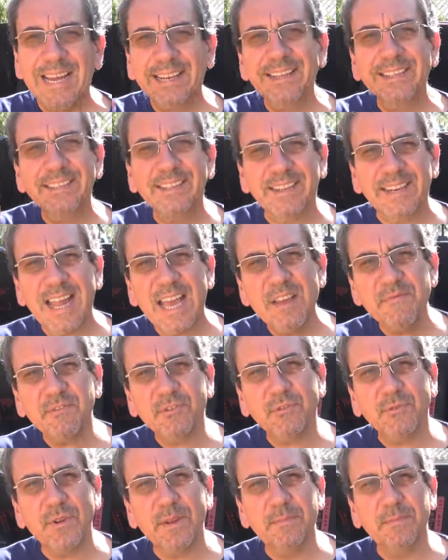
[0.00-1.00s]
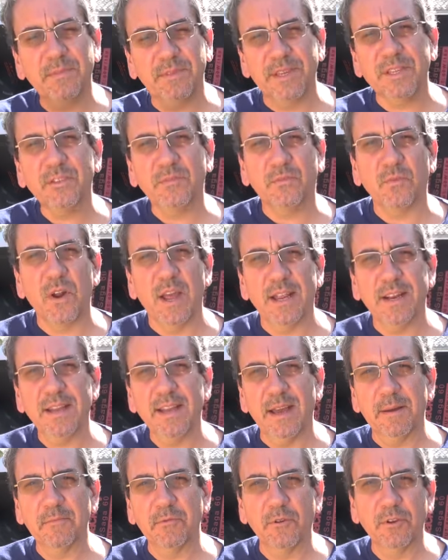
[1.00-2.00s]
And in the live stream this
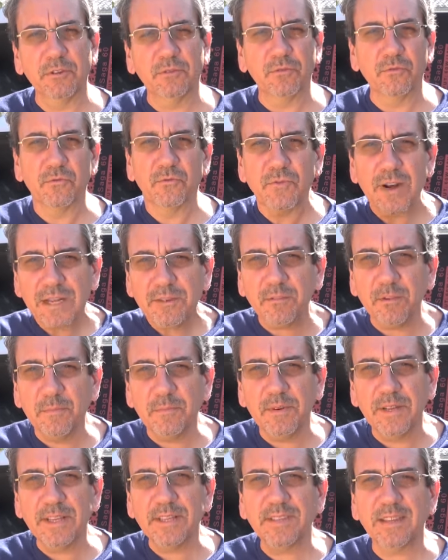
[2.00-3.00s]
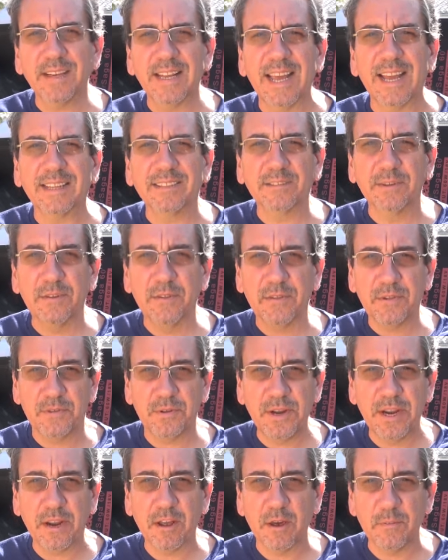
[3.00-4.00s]
Friday, I'm going to randomly select
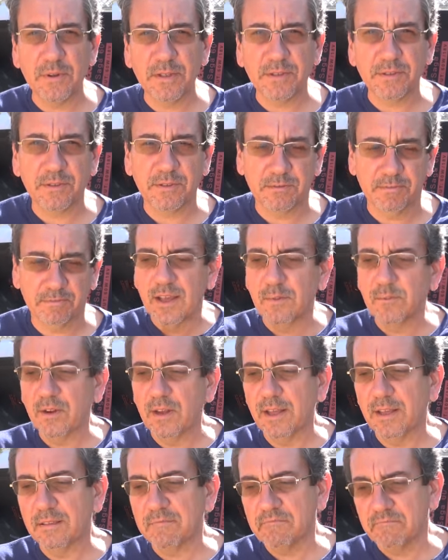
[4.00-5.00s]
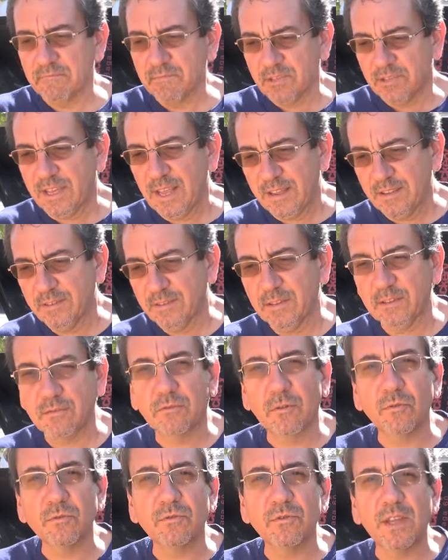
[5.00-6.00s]
three comments. I'm gonna send
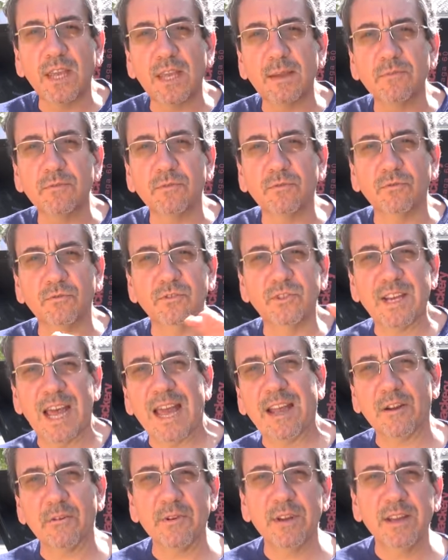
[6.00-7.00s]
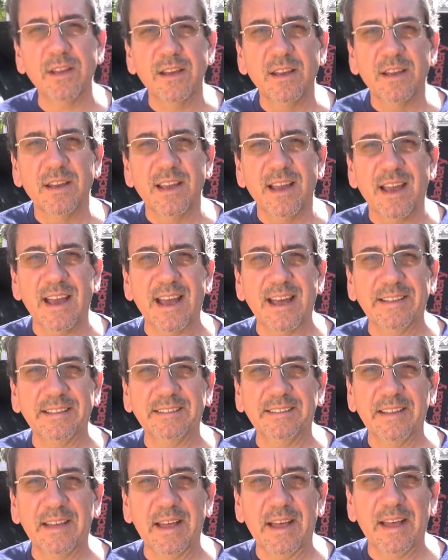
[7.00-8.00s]
those names to Jackery
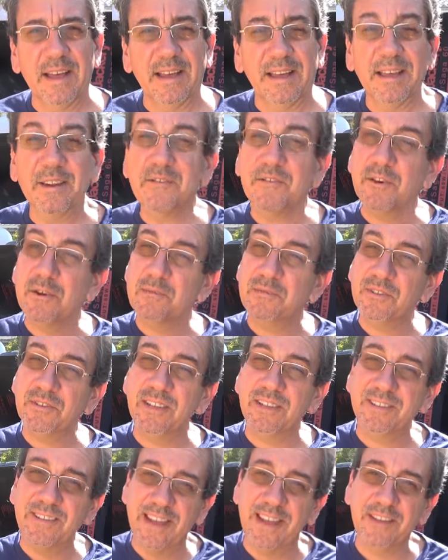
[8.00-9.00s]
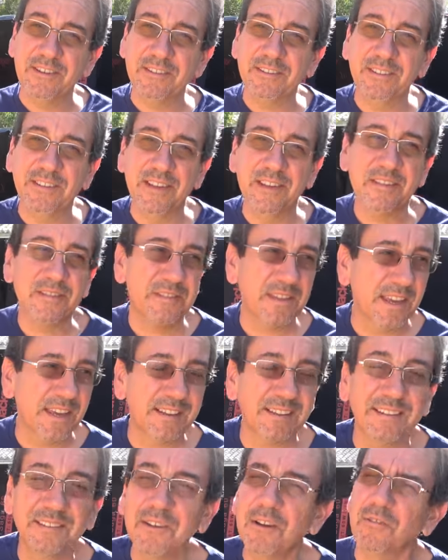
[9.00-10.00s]
and uh, here comes the second
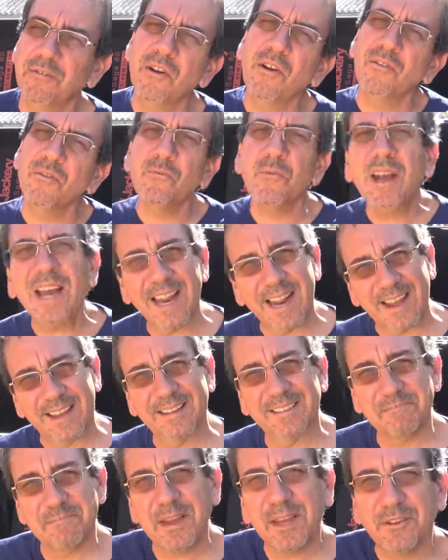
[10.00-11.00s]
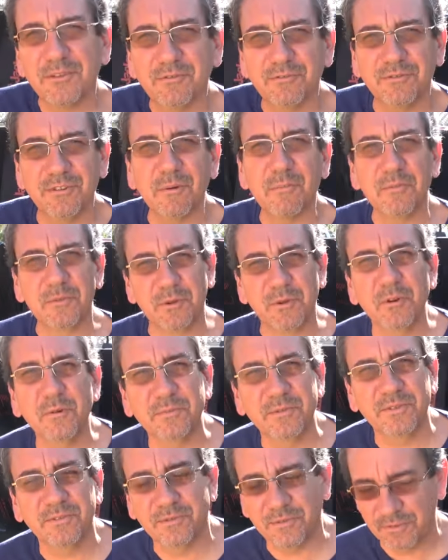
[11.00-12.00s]
thing. You know, we gotta make you jump through
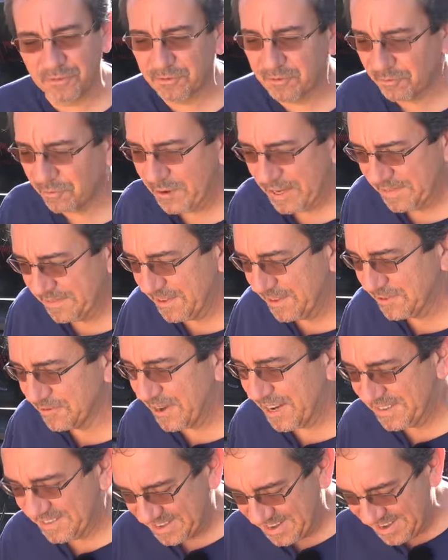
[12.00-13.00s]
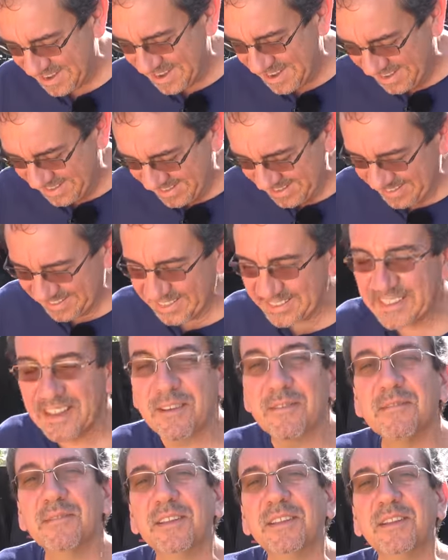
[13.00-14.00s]
hoops to, to win this, right? The, the
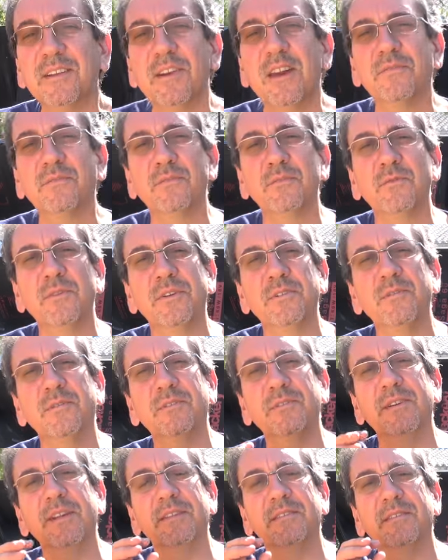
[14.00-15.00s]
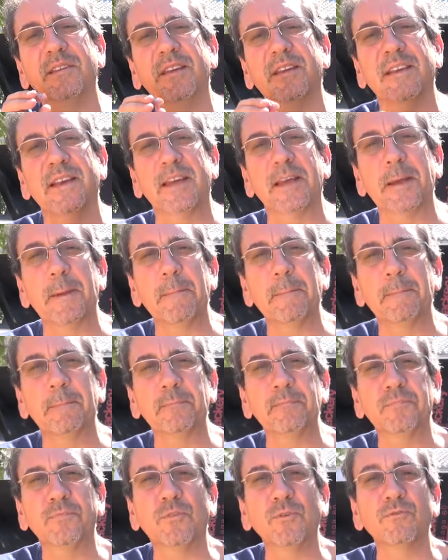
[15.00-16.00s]
second thing that you have to do, you, you need uh,
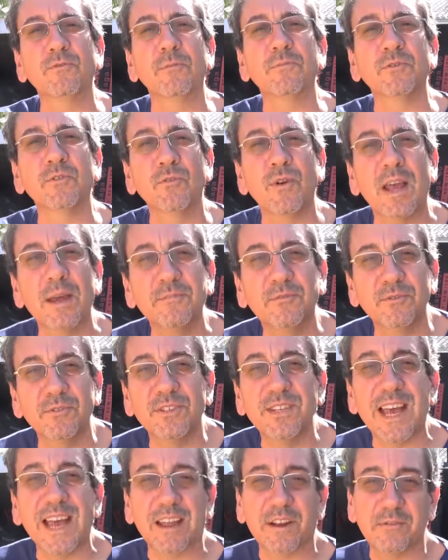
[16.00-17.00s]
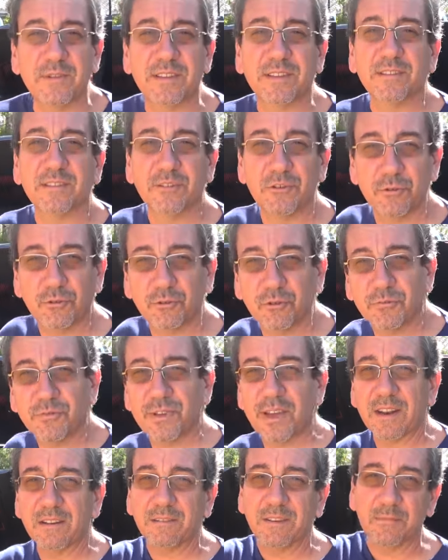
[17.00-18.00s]
um, to subscribe to Jackery's YouTube
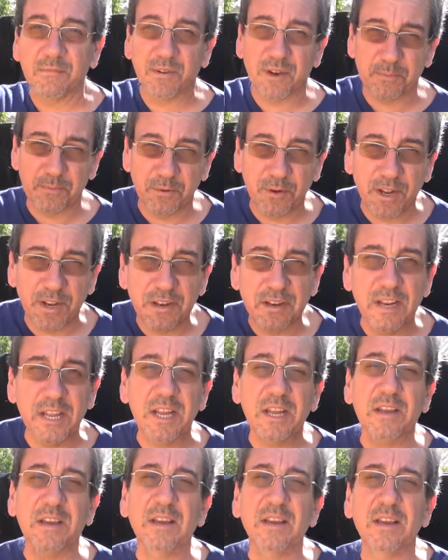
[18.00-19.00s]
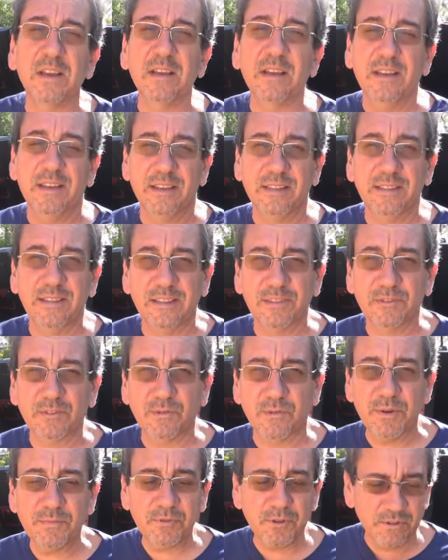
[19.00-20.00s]
channel. I'm gonna put a link in the
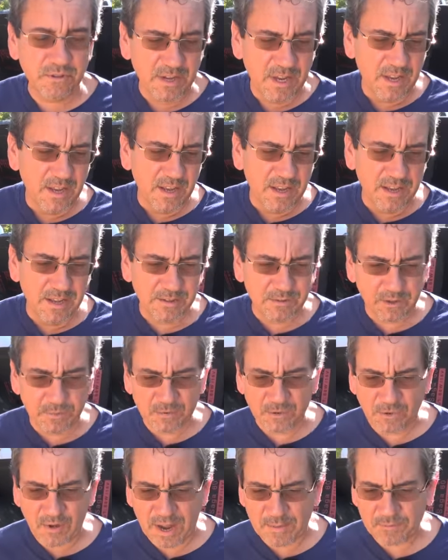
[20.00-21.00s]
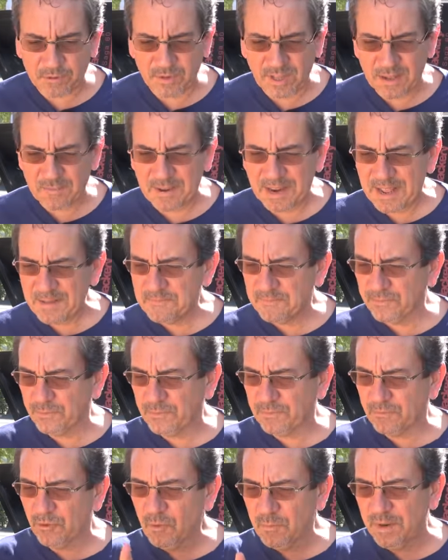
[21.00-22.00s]
description. Uh, subscribe to them, and I
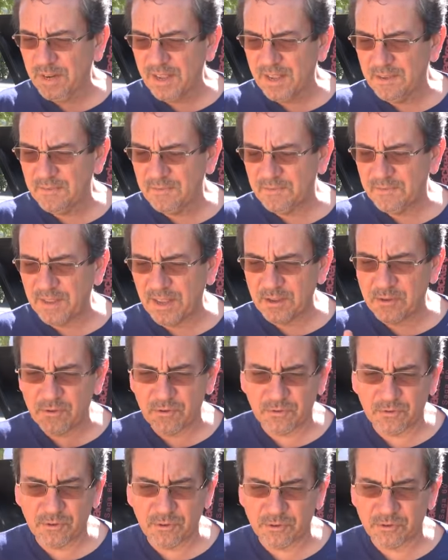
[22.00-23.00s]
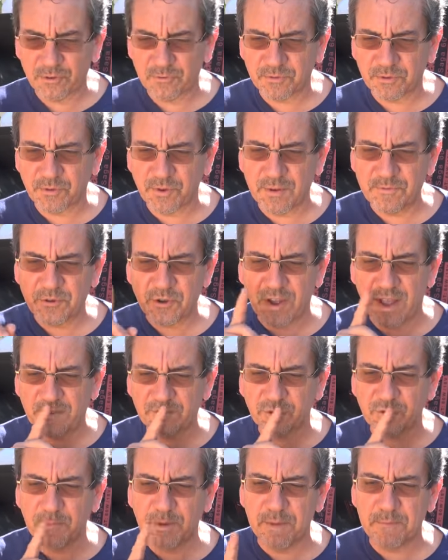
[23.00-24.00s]
do believe that you your subscription
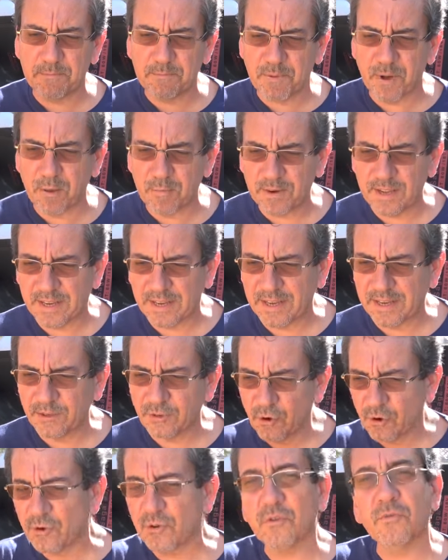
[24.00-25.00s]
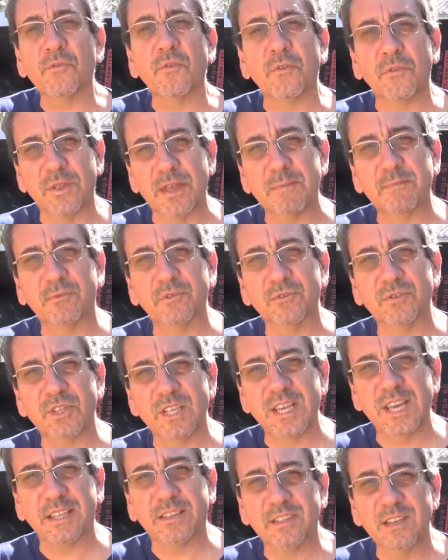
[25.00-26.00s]
has to be public in order for them to
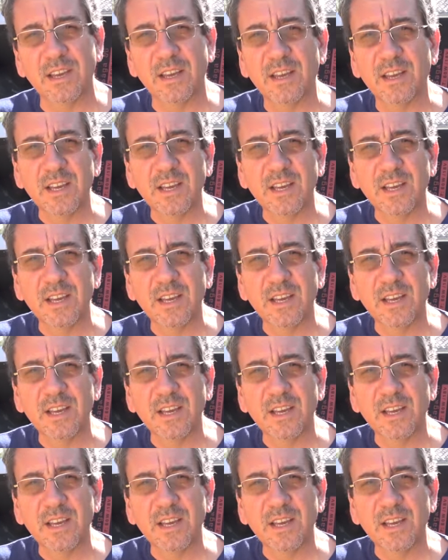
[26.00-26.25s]
see it.